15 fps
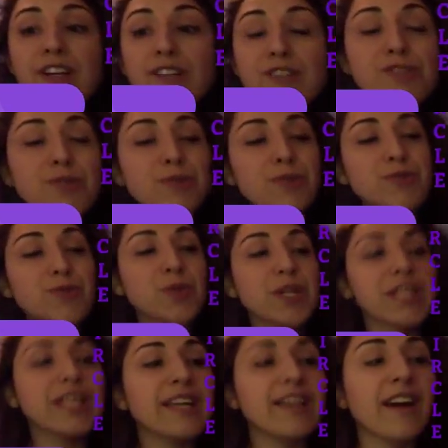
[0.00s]
So it was
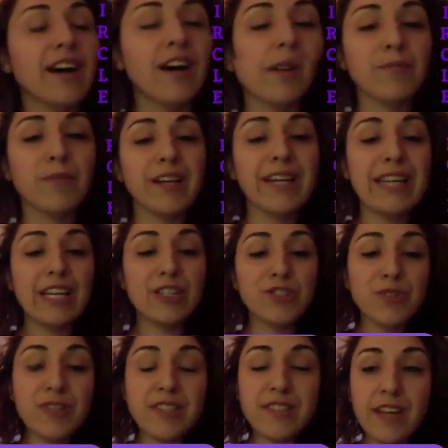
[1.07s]
really
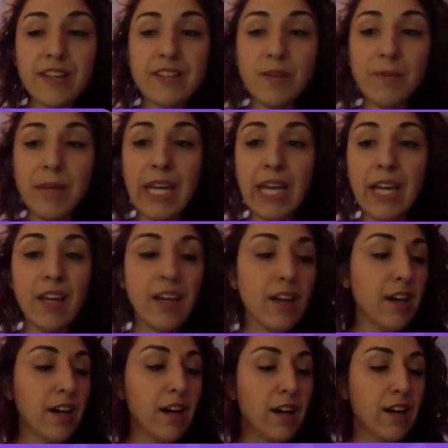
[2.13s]
interesting to me
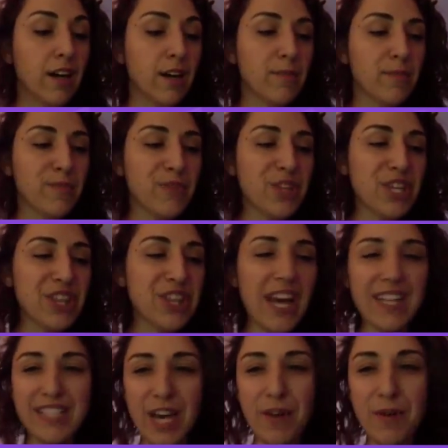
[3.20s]

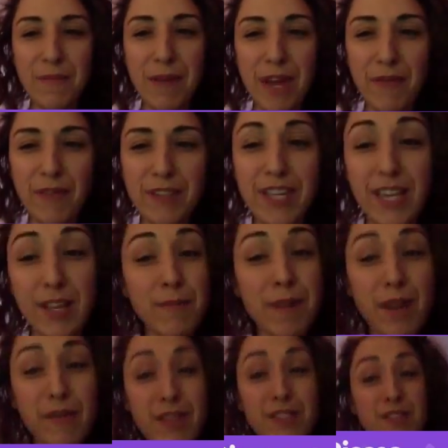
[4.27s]
that's how it manifests. It can
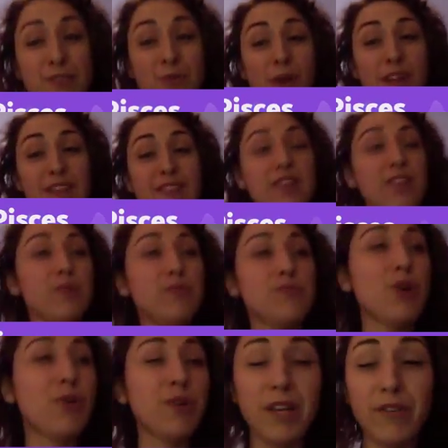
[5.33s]
manifest in ways that you
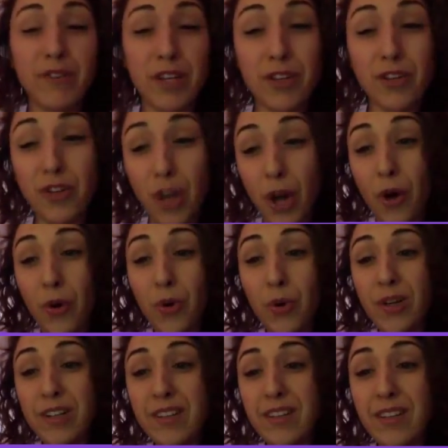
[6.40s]
don't even
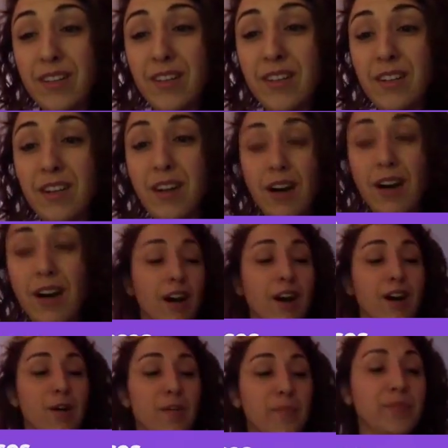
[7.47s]
know.
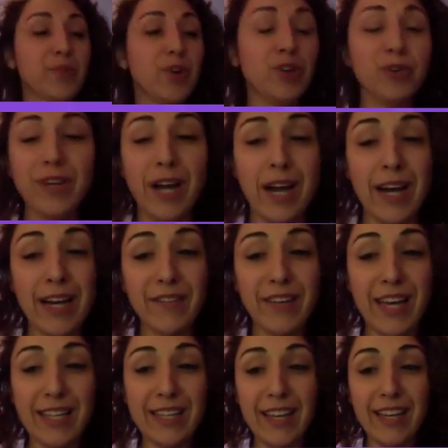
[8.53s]
Or you kind of
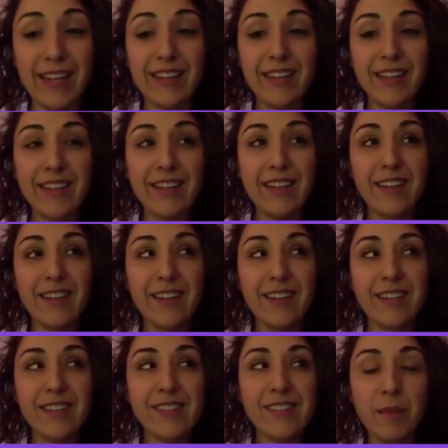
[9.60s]
get like
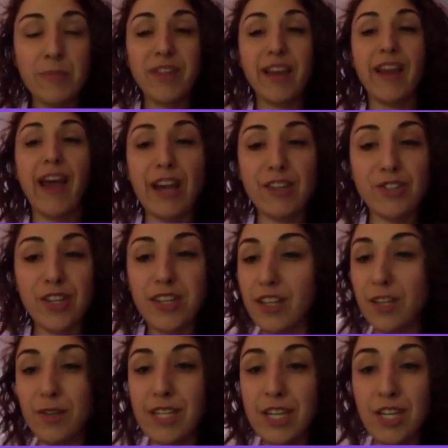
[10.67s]
something extra
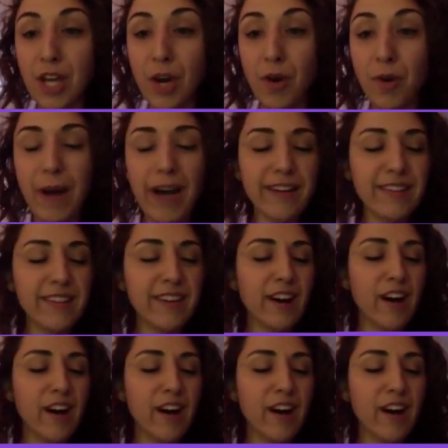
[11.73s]
that you didn't know about.